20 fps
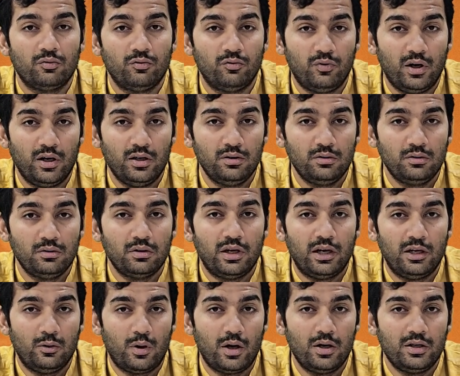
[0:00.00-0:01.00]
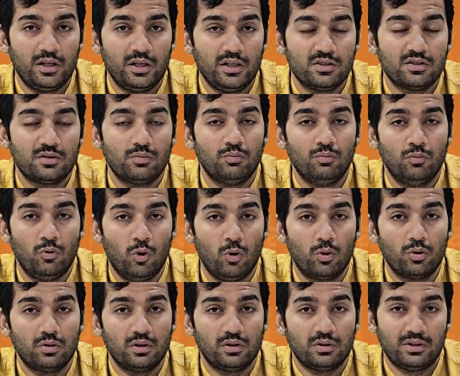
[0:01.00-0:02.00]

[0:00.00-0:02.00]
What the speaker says: one advantage more